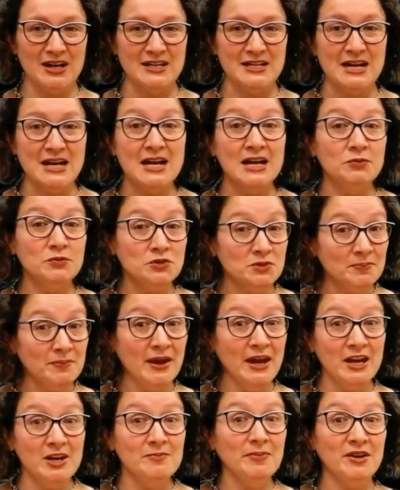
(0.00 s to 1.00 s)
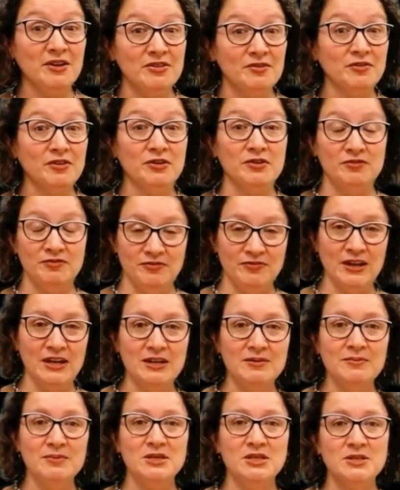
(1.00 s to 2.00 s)
It was made by the very
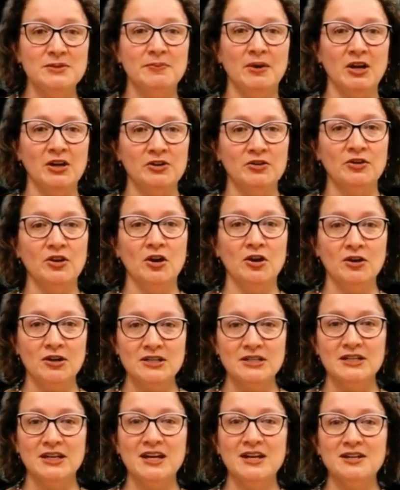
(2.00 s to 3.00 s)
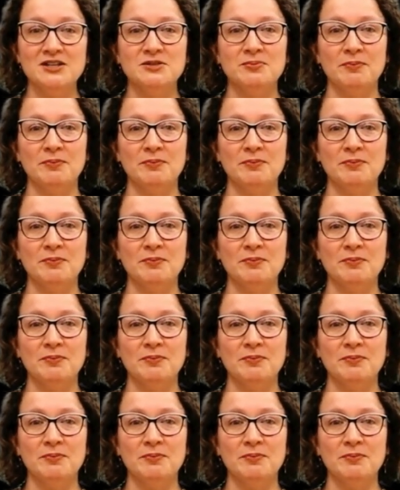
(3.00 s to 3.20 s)
famous modern architect,